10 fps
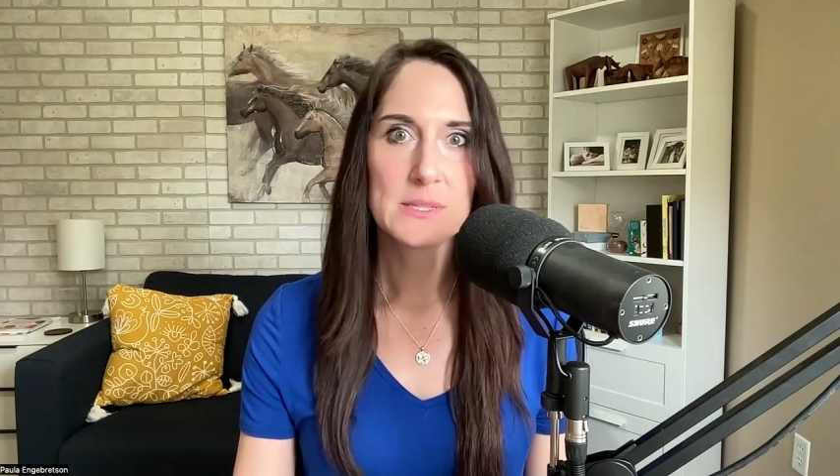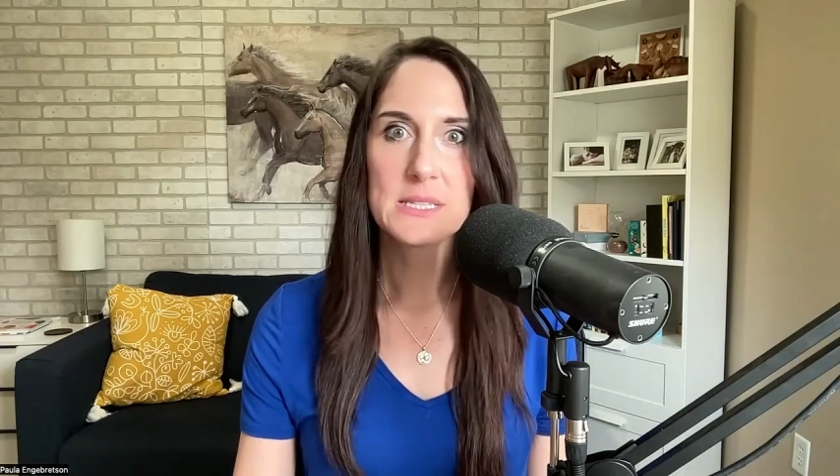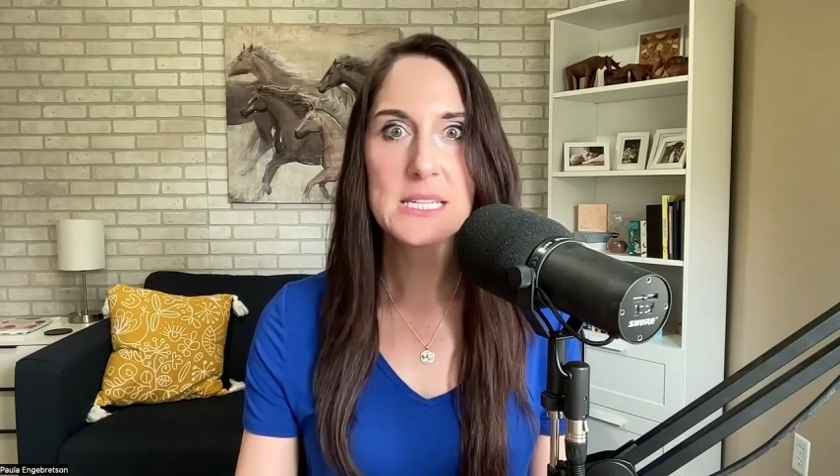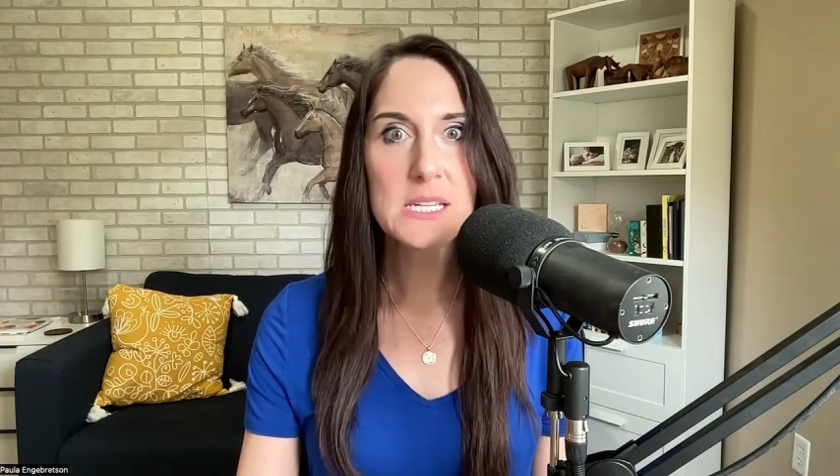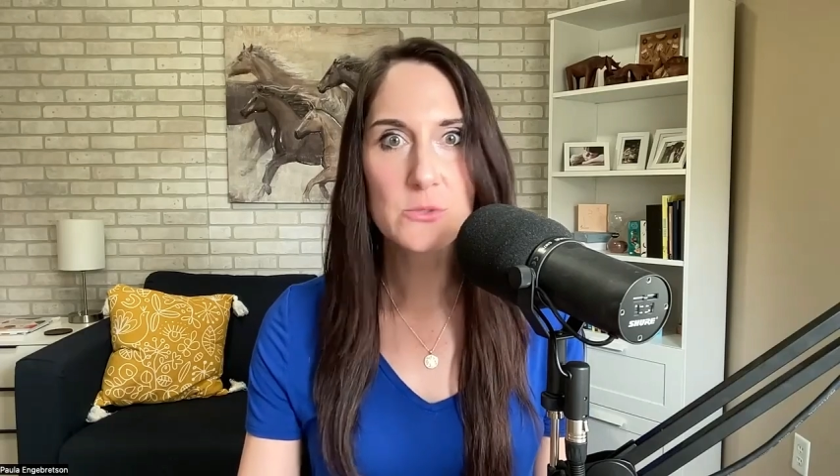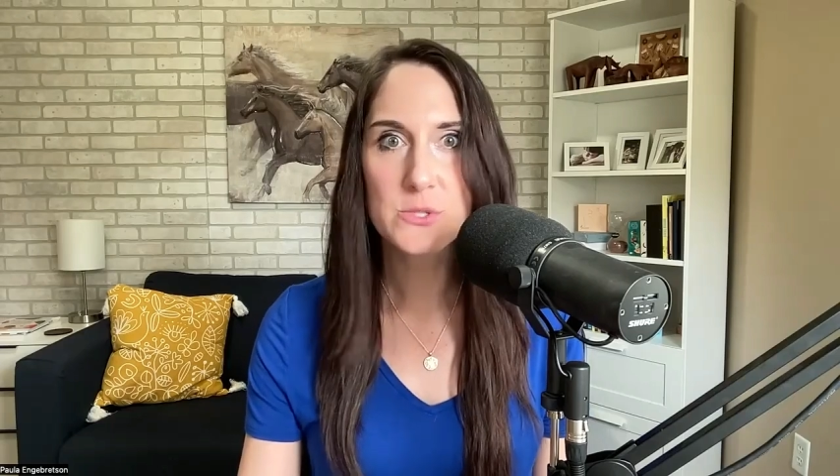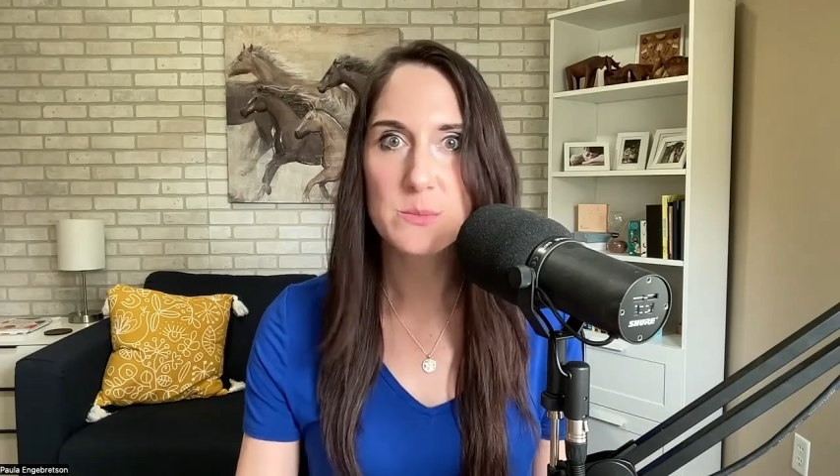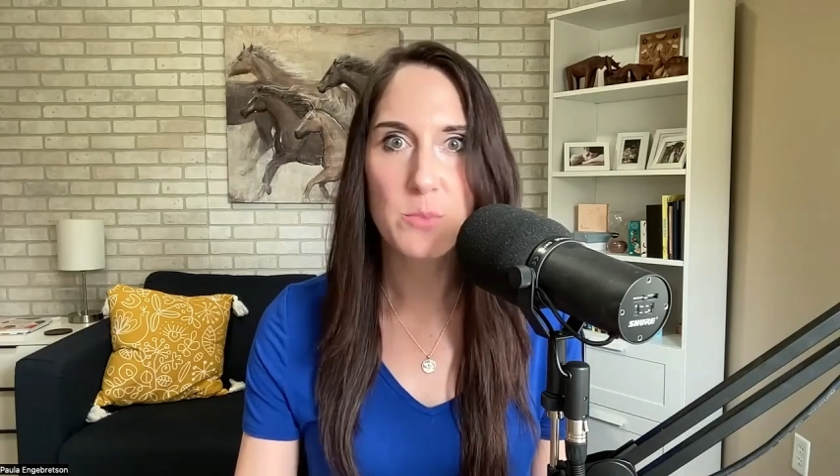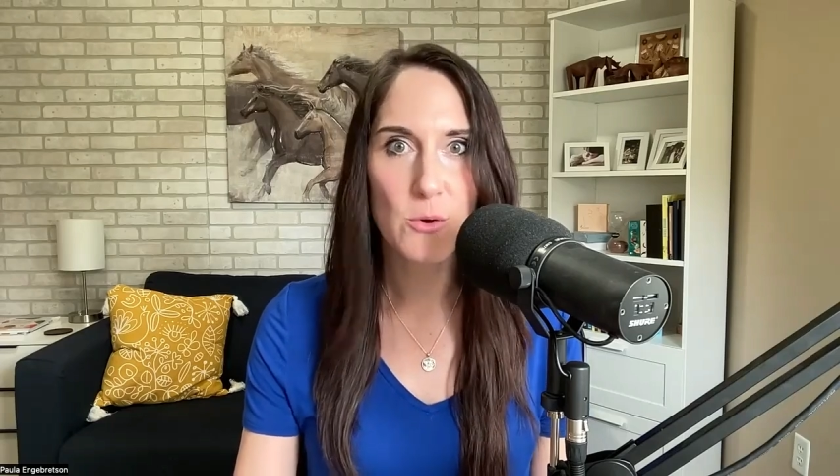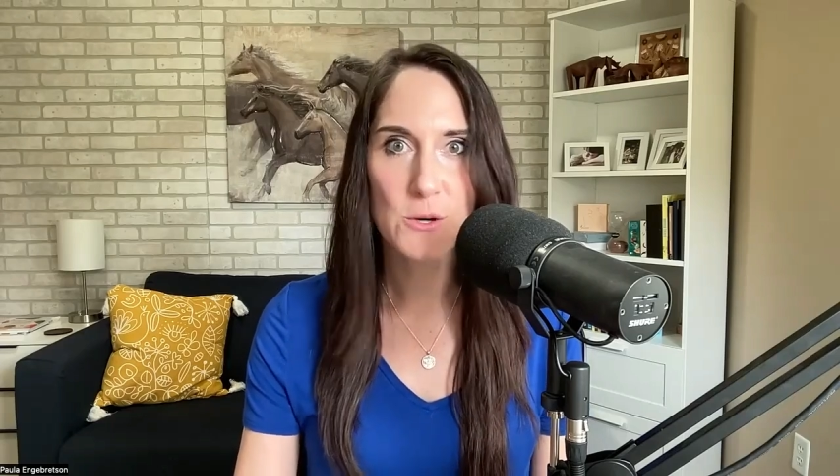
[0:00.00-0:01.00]
legal
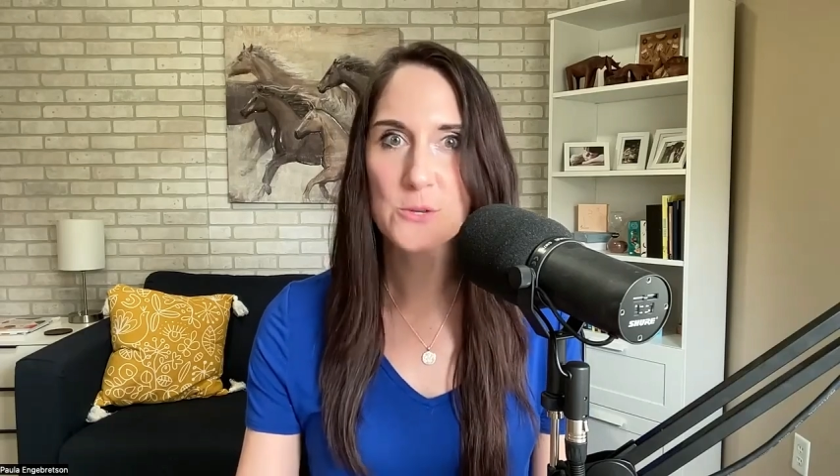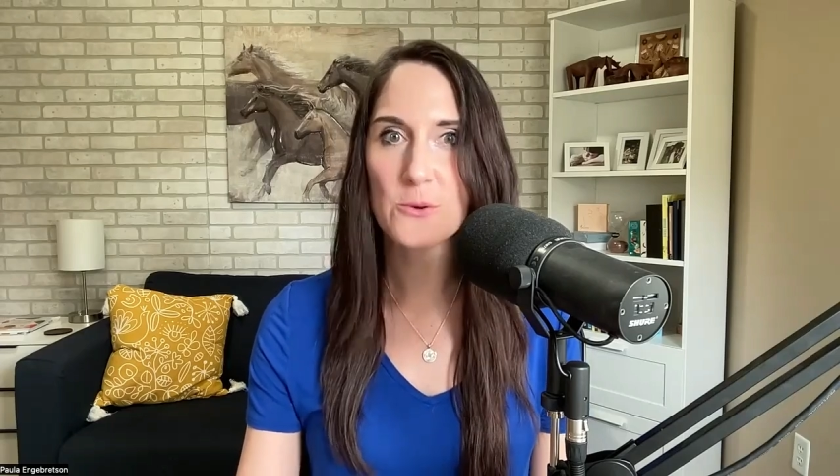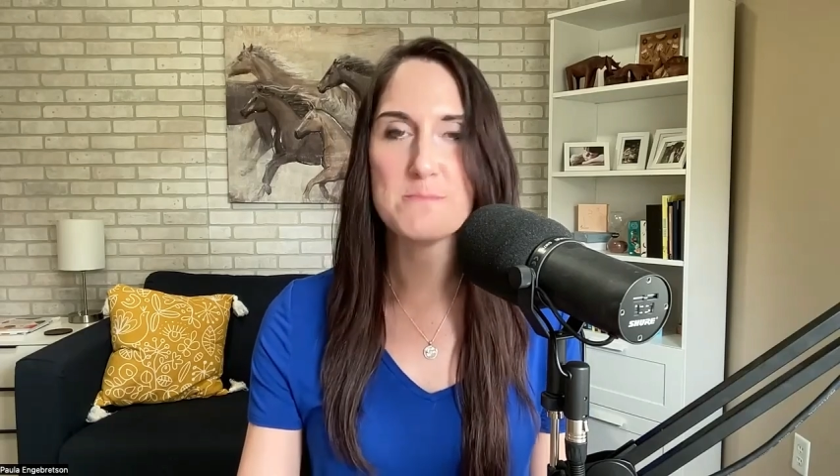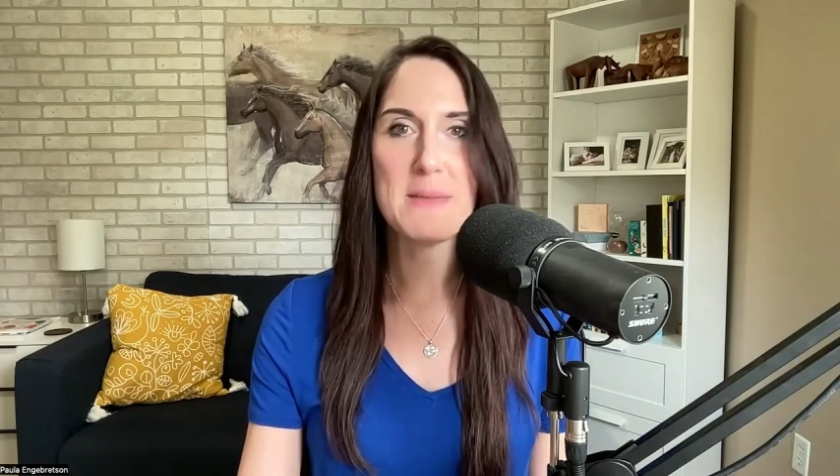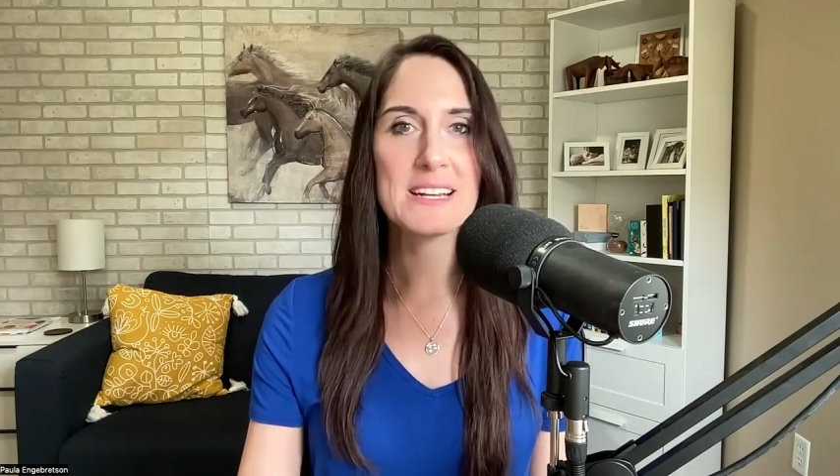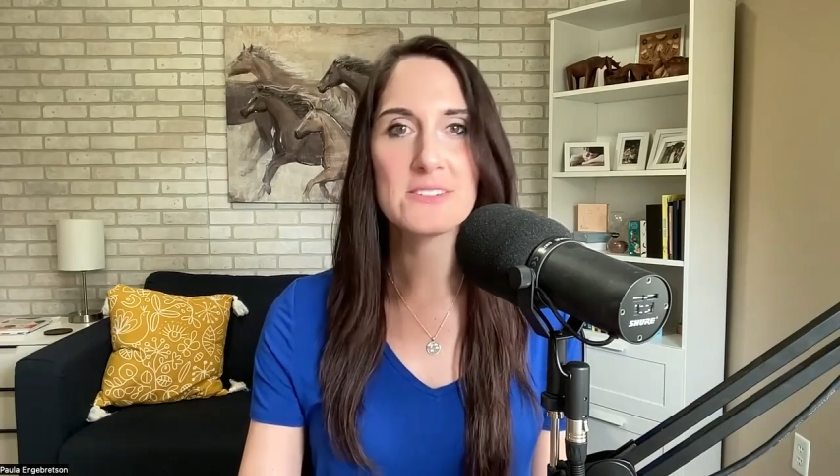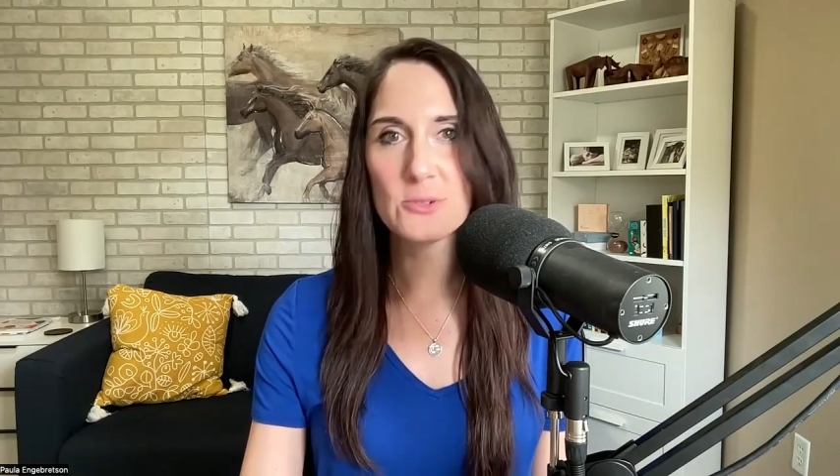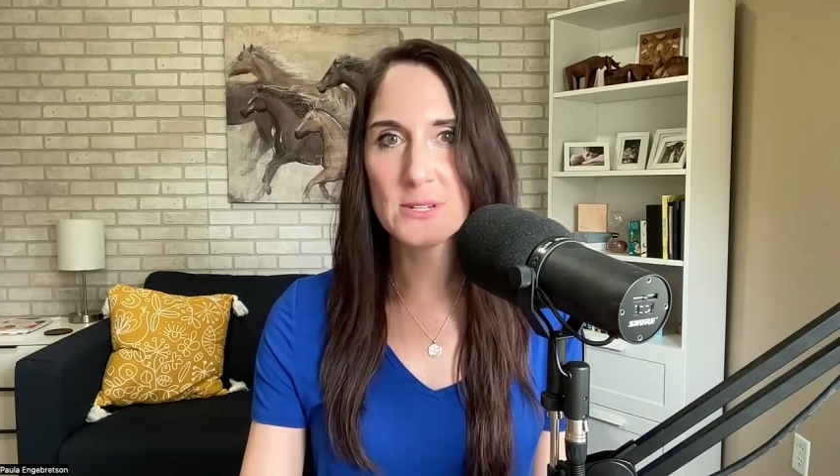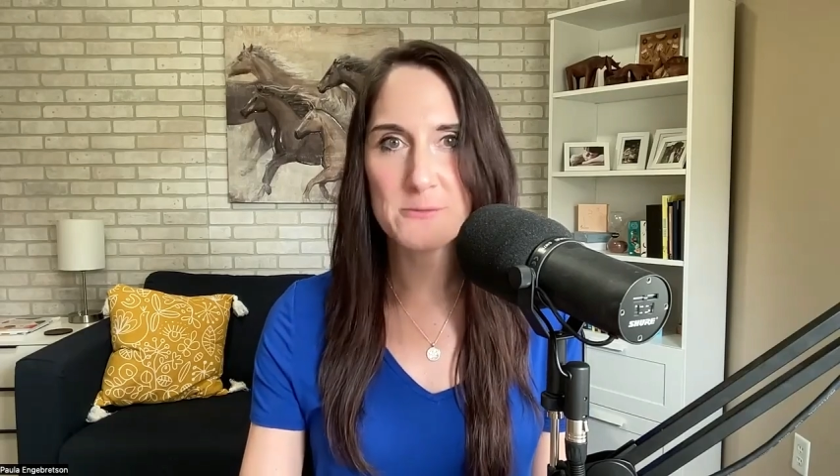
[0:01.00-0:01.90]
support or medical